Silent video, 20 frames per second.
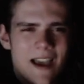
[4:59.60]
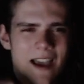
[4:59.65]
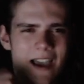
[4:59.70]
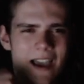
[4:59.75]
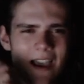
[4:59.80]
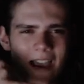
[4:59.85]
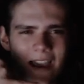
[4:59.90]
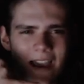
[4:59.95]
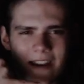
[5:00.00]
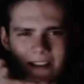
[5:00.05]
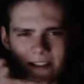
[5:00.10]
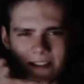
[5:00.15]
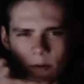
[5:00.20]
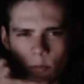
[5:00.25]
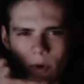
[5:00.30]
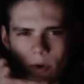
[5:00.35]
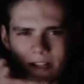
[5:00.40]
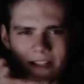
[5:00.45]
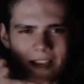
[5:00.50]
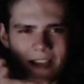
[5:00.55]
And I said,
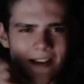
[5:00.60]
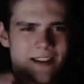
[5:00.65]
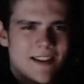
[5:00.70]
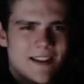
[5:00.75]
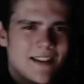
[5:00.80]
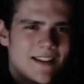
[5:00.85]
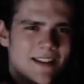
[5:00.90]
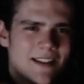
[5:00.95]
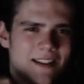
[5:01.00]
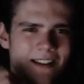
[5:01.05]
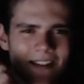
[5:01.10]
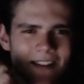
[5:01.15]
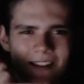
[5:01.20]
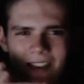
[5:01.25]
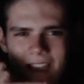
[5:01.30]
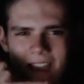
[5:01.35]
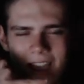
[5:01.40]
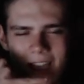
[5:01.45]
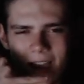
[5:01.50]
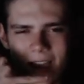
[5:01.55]
one sec.
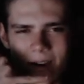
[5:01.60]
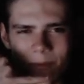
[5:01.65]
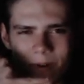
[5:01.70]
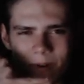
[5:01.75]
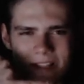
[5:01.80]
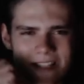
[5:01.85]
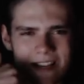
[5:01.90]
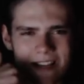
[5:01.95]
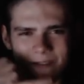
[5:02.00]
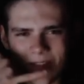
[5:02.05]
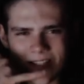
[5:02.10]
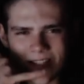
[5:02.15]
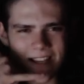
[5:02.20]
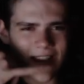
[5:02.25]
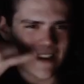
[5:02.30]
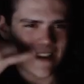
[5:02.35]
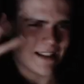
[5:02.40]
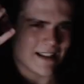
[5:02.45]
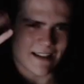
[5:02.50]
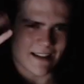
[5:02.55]

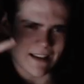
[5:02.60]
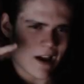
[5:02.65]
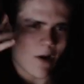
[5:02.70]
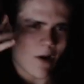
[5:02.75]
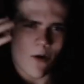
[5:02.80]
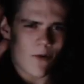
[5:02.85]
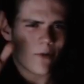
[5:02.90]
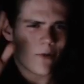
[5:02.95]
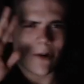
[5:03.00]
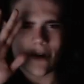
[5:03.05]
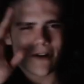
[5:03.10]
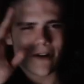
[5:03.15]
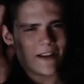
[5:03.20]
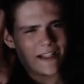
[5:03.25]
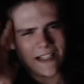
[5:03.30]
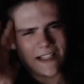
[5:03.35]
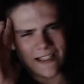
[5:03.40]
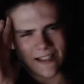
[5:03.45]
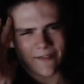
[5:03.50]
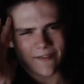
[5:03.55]
I said that over and over. I
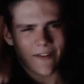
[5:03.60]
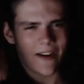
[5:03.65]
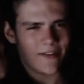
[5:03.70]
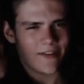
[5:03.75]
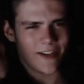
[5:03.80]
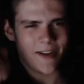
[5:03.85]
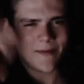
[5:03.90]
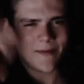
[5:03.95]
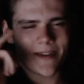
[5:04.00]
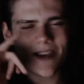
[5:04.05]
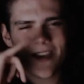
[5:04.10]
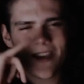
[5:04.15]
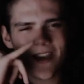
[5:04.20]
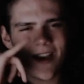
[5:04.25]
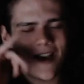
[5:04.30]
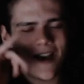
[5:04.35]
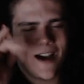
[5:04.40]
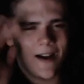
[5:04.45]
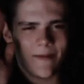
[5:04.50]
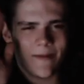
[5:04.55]
said like five times
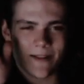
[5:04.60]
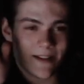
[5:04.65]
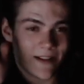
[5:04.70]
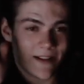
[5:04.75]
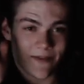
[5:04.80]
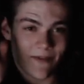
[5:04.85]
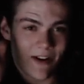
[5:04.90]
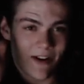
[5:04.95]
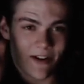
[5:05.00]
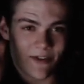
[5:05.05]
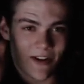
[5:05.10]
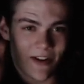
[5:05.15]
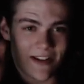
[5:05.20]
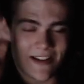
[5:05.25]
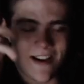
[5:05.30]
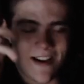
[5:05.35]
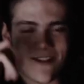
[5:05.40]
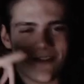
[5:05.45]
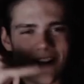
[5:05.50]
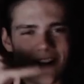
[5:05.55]
because I was very stressed
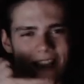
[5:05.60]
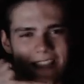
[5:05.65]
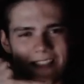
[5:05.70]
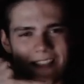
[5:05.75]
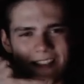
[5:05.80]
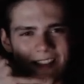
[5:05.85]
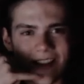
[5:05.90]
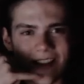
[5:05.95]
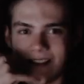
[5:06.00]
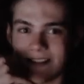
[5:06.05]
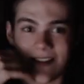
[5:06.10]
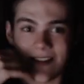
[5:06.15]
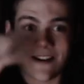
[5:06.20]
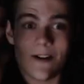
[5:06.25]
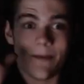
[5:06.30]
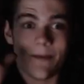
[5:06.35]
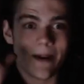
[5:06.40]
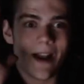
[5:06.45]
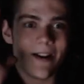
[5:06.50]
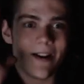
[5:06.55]
out, right? And I was like, oh
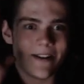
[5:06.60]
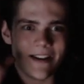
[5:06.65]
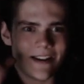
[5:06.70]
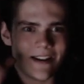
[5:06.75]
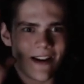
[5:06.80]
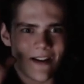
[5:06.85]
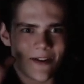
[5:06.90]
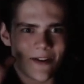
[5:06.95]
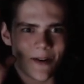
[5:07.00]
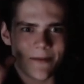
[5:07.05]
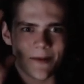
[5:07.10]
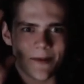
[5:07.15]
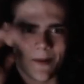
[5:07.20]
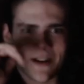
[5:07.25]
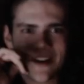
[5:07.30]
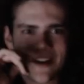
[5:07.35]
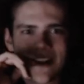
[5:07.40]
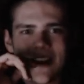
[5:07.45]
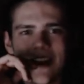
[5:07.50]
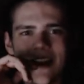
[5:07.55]
my God, did I not show up to
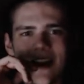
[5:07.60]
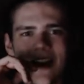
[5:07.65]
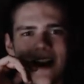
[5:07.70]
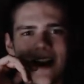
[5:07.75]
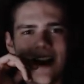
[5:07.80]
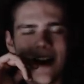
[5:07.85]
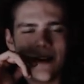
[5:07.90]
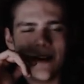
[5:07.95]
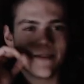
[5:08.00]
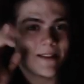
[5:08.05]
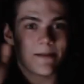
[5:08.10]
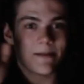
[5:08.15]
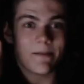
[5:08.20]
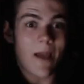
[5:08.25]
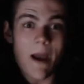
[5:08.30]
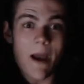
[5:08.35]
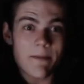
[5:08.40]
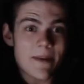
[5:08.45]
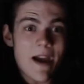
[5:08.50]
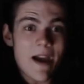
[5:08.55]
work? Because
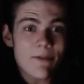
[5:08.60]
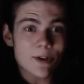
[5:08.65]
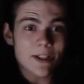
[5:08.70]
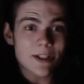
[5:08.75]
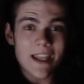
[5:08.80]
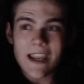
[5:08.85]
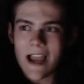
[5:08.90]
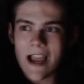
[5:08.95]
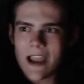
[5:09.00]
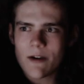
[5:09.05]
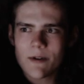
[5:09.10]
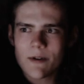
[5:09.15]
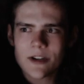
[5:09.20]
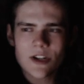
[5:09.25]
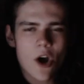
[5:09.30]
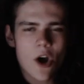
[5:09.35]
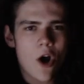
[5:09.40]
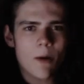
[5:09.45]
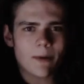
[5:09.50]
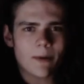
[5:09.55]
I'm never late. I always
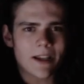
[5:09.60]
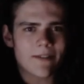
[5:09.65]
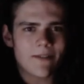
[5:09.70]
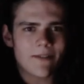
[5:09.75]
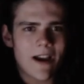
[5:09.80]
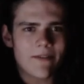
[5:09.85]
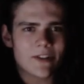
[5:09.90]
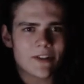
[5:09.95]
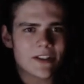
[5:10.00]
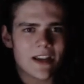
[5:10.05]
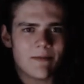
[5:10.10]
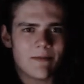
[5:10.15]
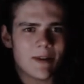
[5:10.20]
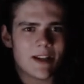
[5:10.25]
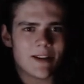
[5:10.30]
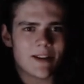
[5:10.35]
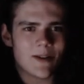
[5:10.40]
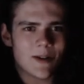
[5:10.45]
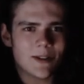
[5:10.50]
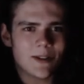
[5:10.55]
show up like 5 or 10
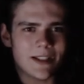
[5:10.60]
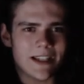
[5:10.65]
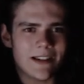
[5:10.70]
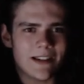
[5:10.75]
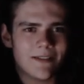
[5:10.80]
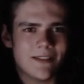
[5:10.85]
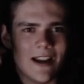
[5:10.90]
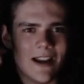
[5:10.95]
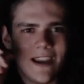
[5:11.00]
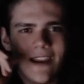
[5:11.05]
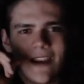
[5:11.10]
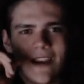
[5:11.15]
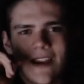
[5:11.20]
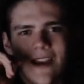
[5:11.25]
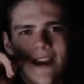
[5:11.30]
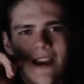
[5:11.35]
minutes early, right?